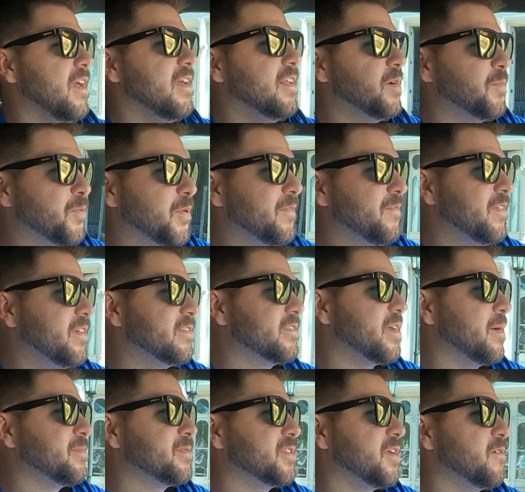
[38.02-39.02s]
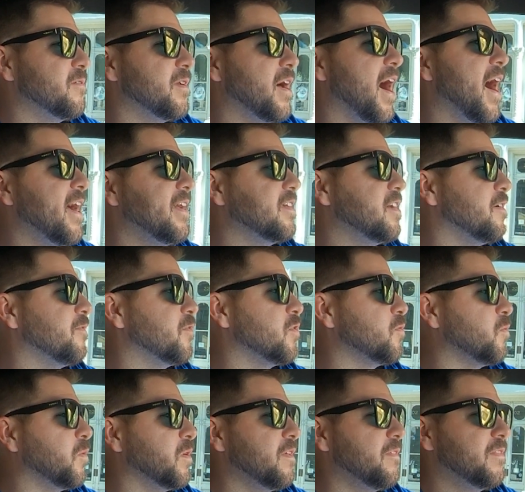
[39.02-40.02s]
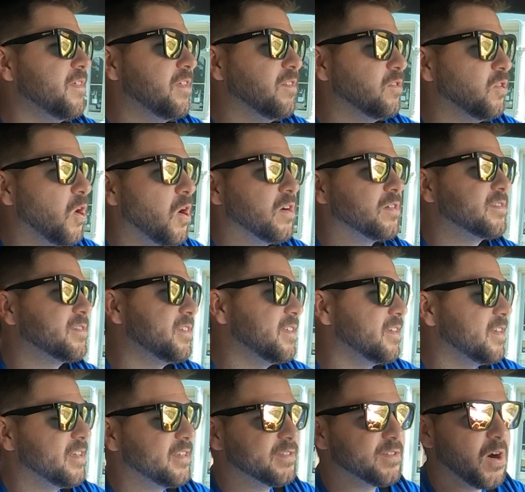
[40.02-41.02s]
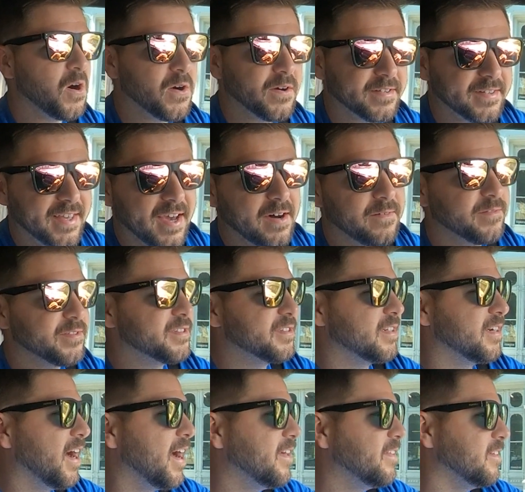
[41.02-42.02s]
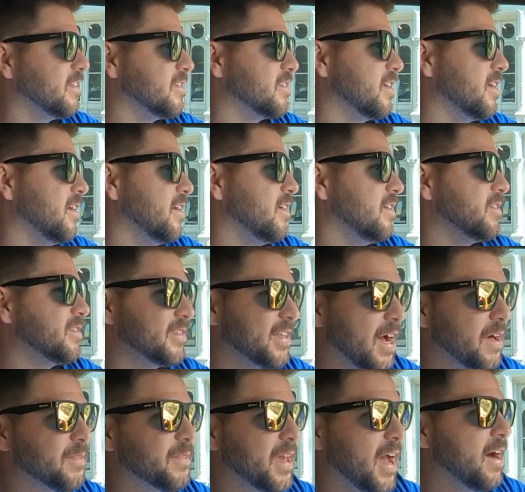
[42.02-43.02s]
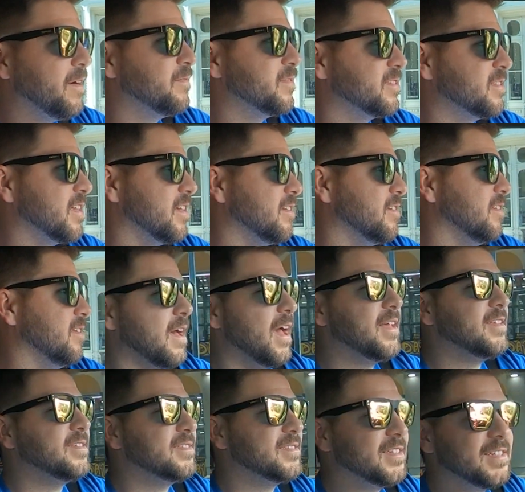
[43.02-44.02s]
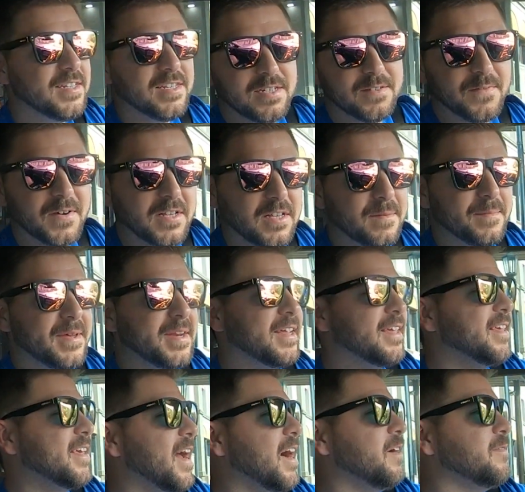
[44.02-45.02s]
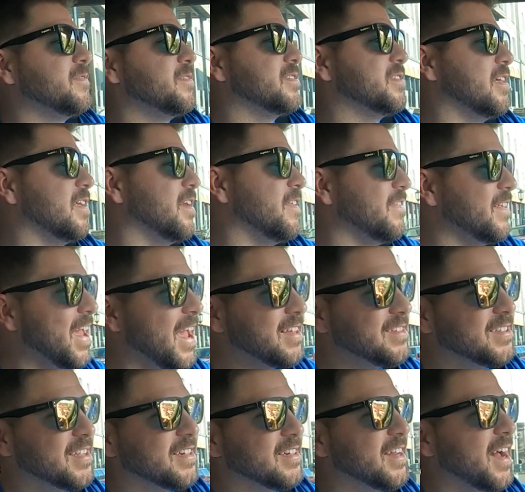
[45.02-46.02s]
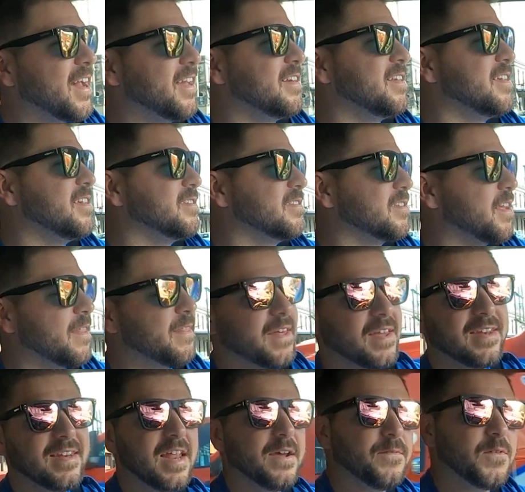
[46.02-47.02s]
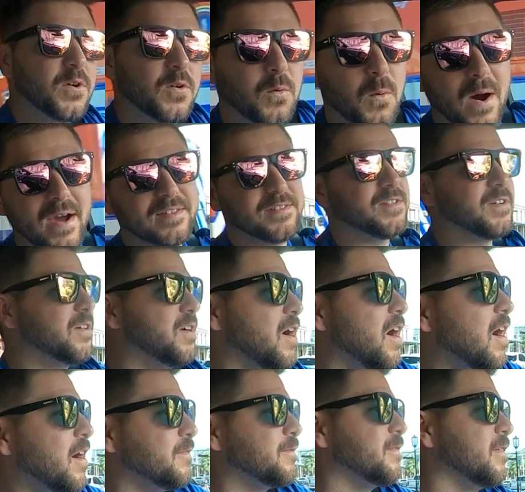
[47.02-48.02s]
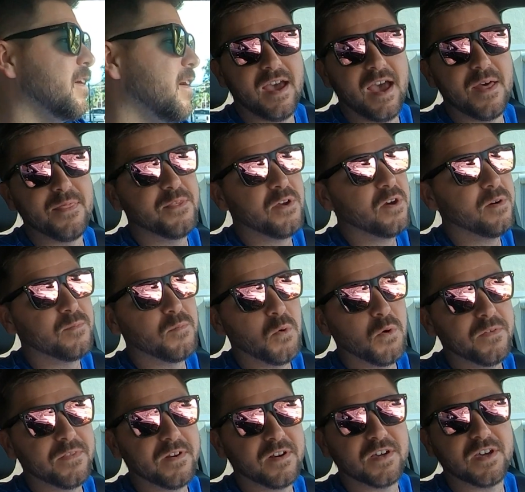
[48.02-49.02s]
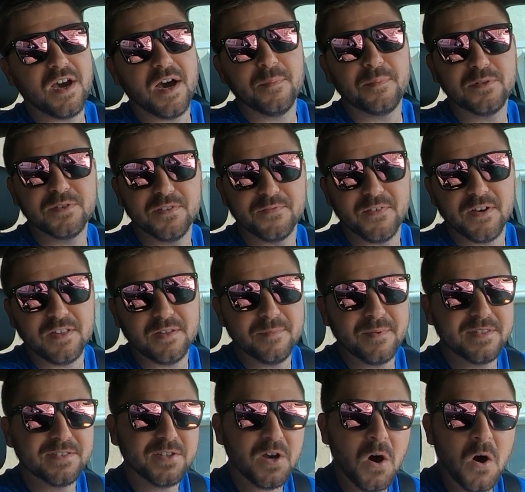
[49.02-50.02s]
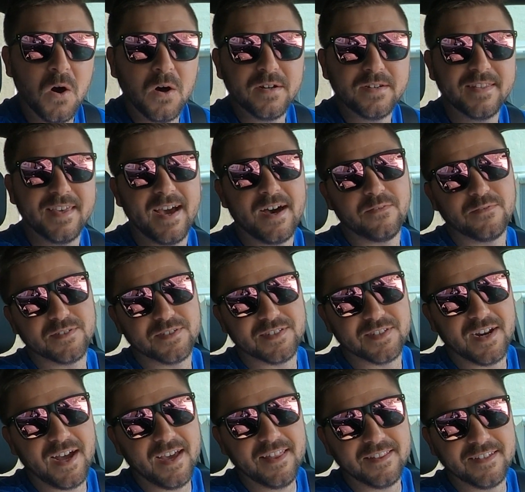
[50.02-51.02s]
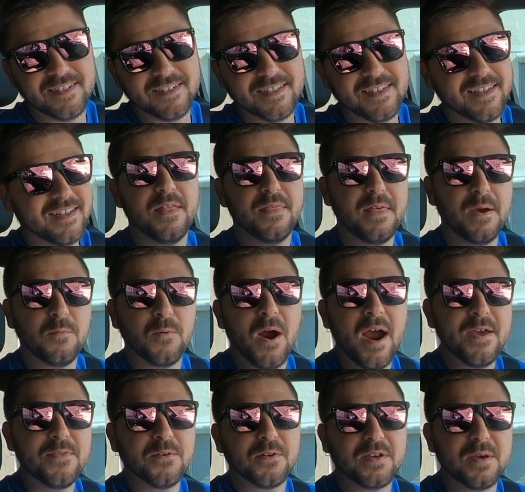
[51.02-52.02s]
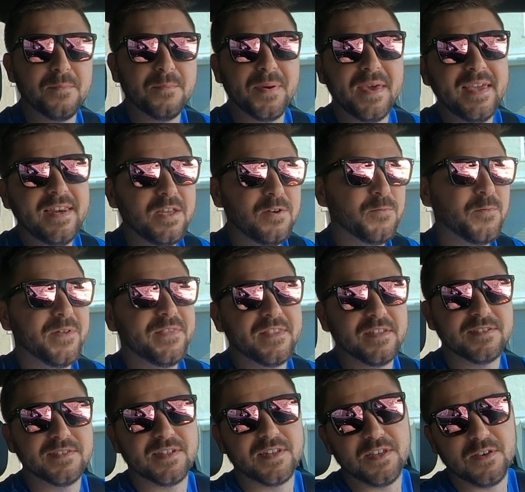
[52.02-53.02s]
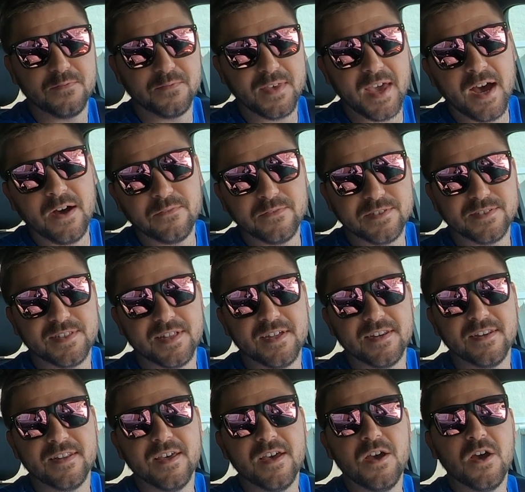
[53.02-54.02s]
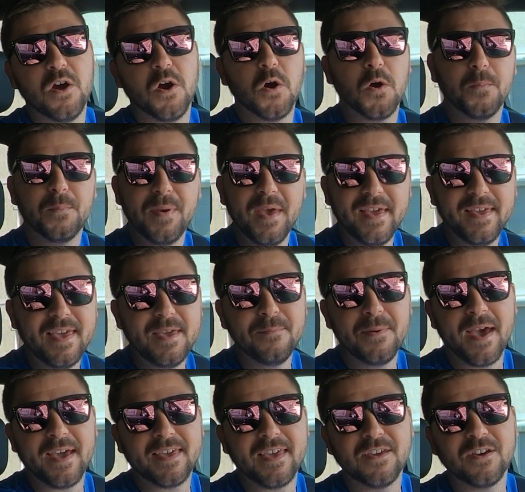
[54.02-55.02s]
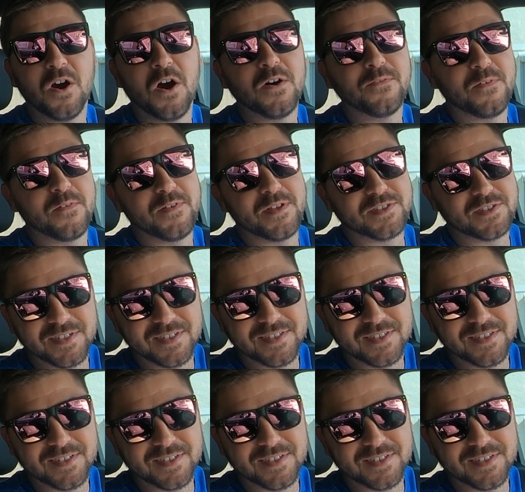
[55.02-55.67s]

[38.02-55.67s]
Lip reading: In a previous episode, I covered one of the lost cities on Galveston Island, South Galveston, a city development in Galveston in the 1890s that never quite took off. And there are more than a couple developments on Galveston Island that were either competing with the city of Galveston or piggybacking off of its